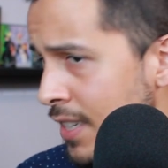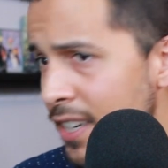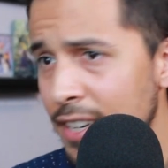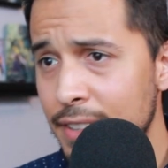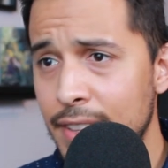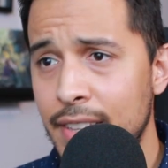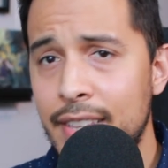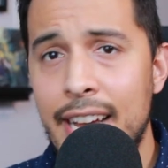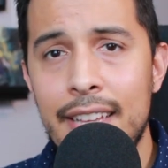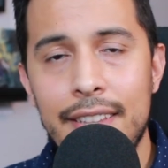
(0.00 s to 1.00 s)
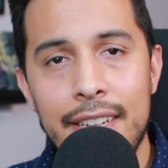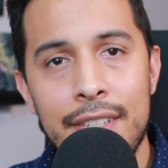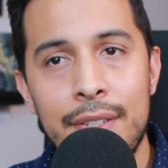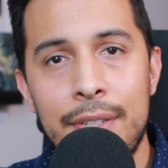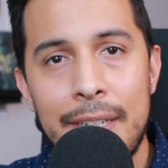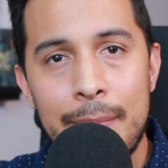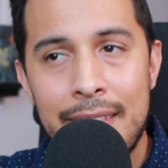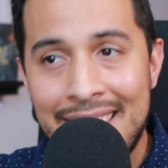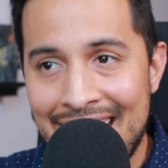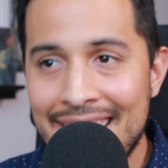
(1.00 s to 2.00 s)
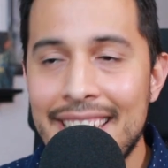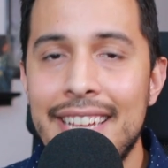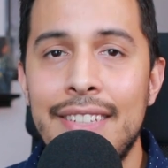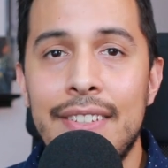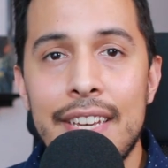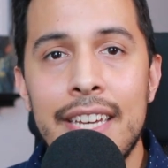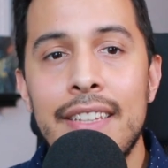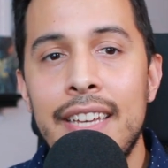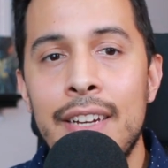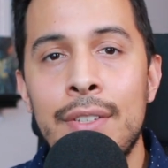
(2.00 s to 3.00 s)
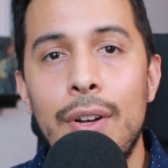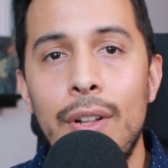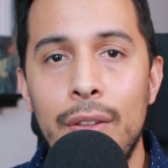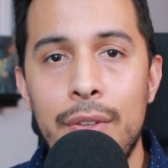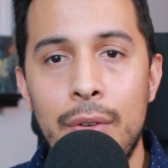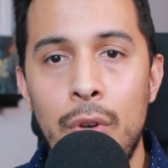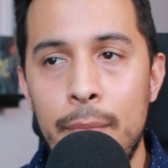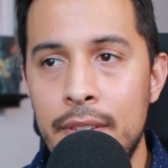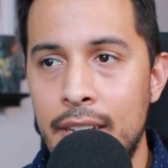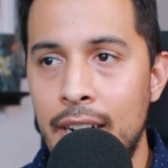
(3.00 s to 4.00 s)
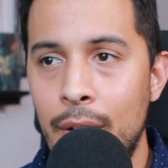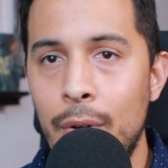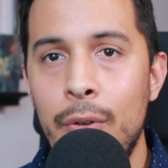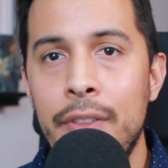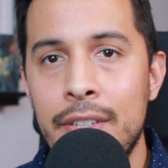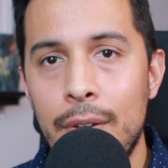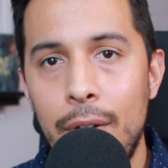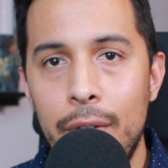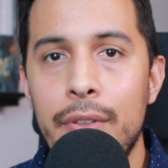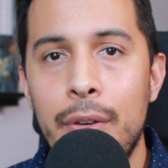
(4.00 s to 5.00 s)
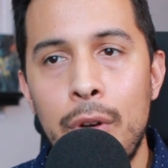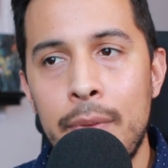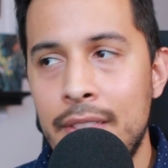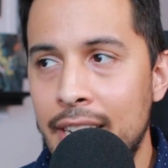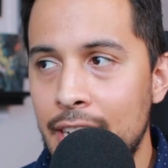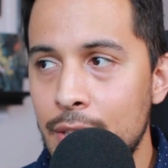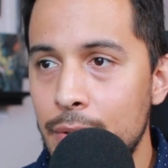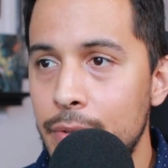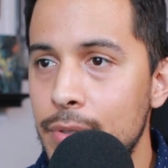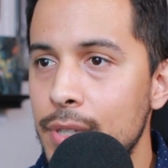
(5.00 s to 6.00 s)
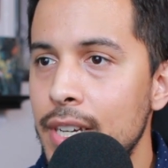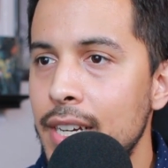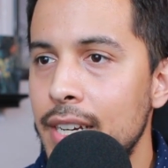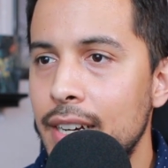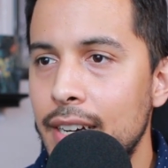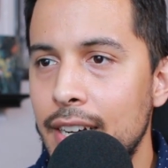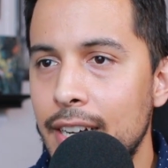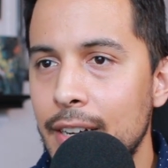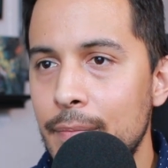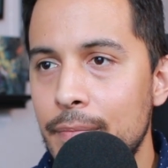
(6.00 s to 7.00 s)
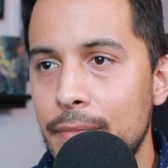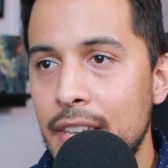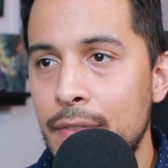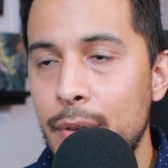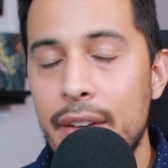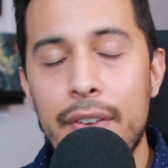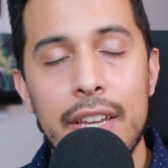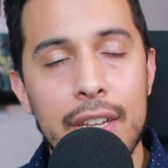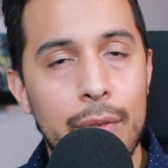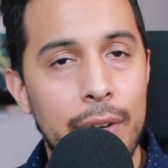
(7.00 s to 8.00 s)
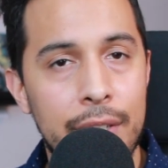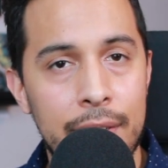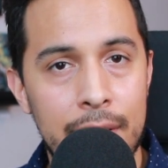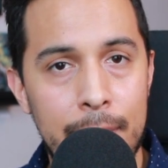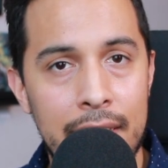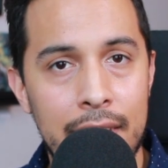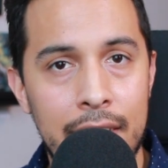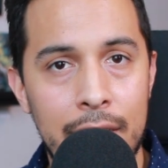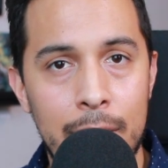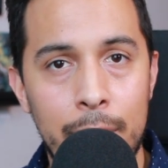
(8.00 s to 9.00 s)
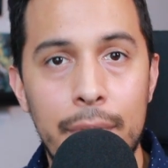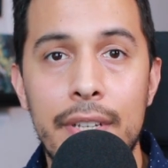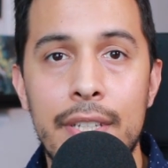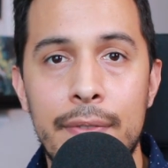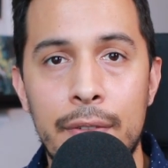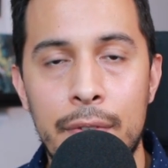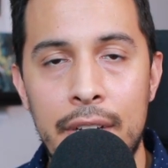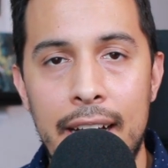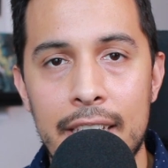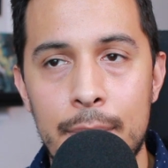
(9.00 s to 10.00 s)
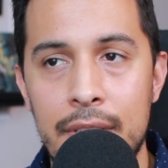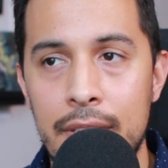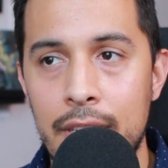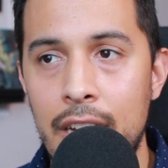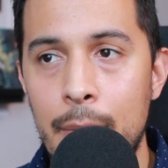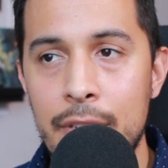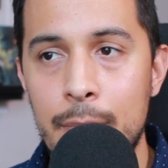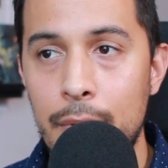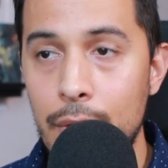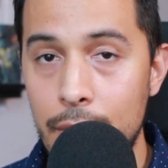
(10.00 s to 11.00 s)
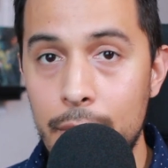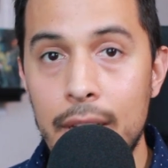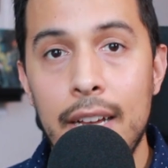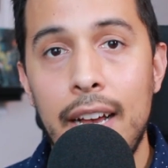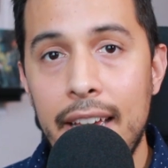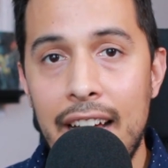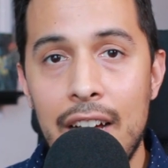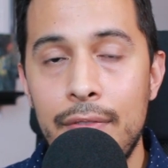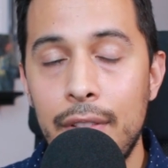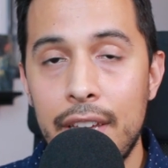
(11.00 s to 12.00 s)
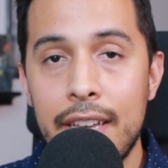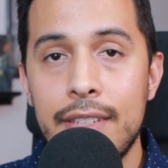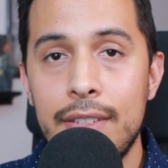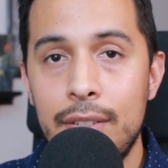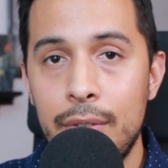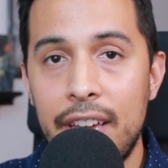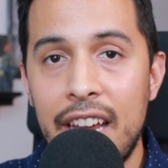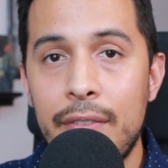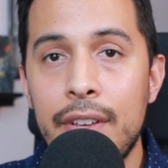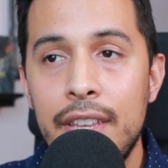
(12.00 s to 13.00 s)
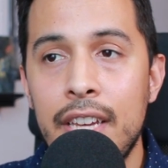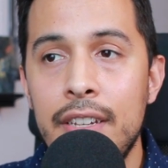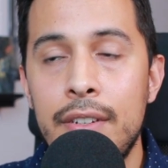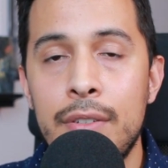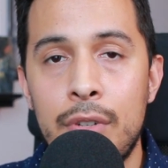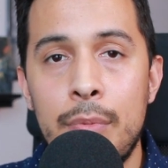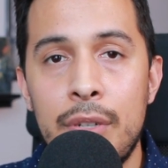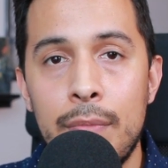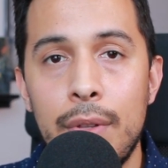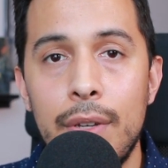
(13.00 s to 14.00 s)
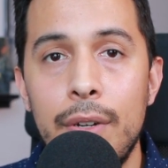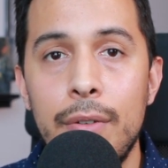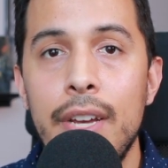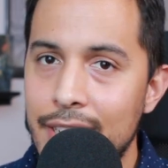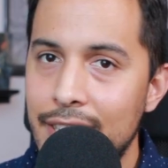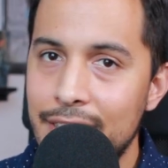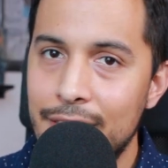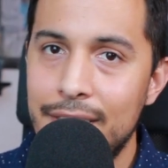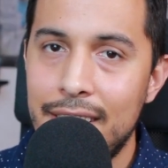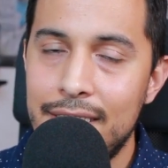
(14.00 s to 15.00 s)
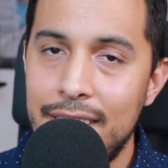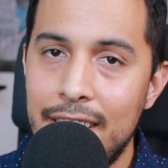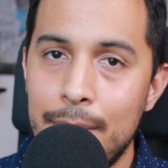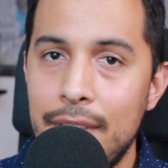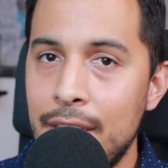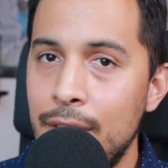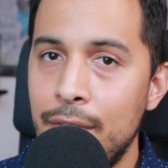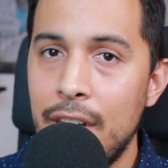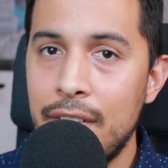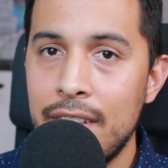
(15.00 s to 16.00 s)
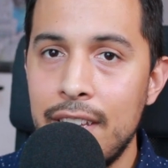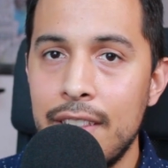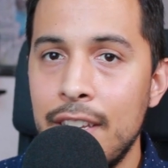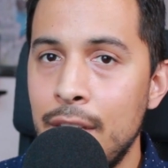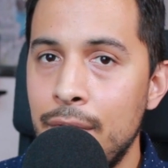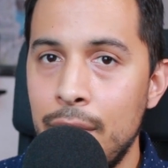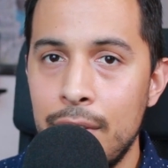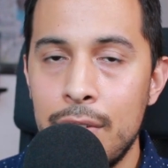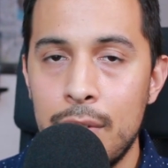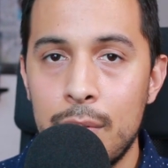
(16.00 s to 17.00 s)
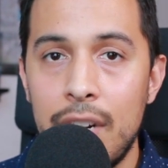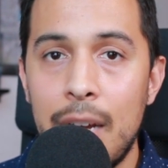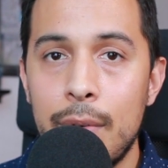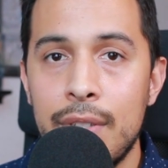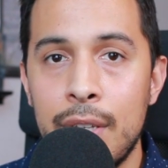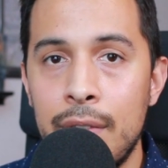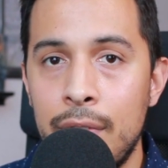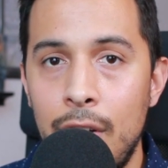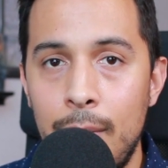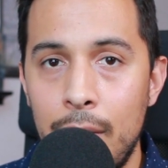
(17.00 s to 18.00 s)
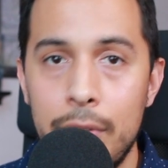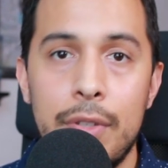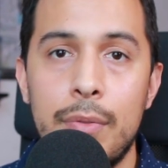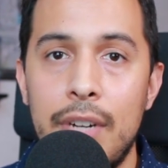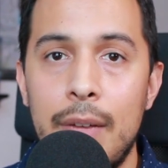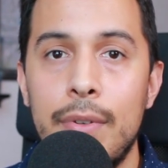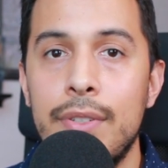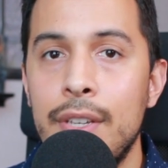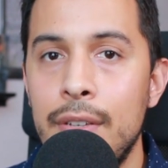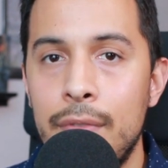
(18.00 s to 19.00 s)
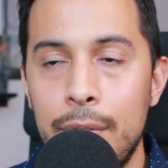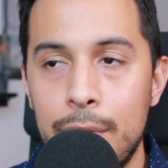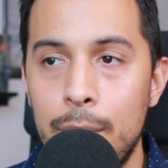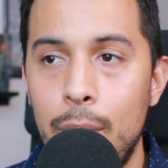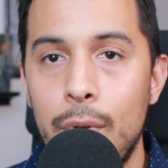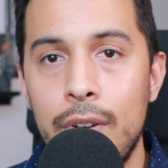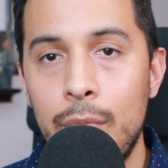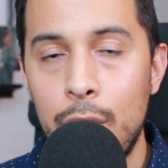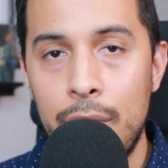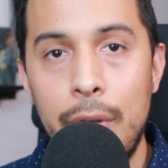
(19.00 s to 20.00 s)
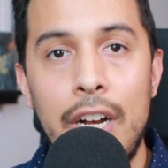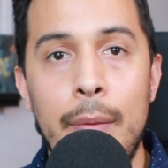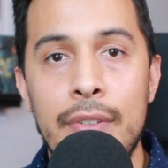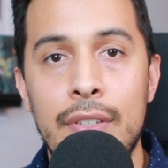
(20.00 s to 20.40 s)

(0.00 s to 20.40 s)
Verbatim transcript: other than that, ladies and gentlemen, that is it. That is all the equipment that I own. That's all the equipment that I use. Uh, if you have any questions about the gear, please feel free to ask me in the comments below. I have links to everything in the description below. Until next time, thank you for everything. Thank you for all the new subscribers. Thank you for all my old subscribers. Thank you for all the support and wonderful comments